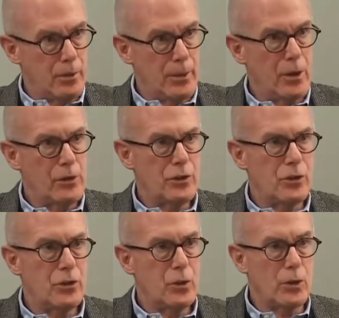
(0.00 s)
a
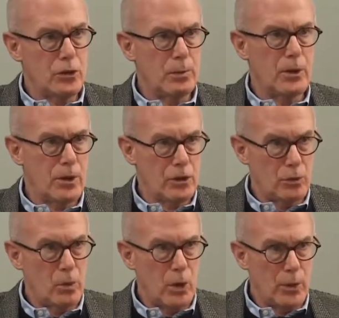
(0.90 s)
person to
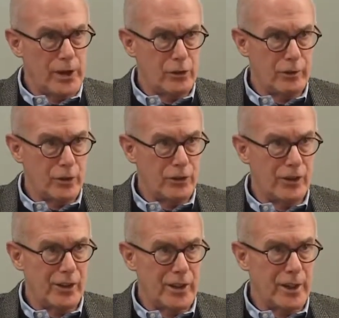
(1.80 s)
experience more restful
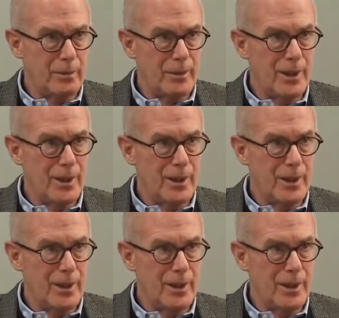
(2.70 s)
sleep.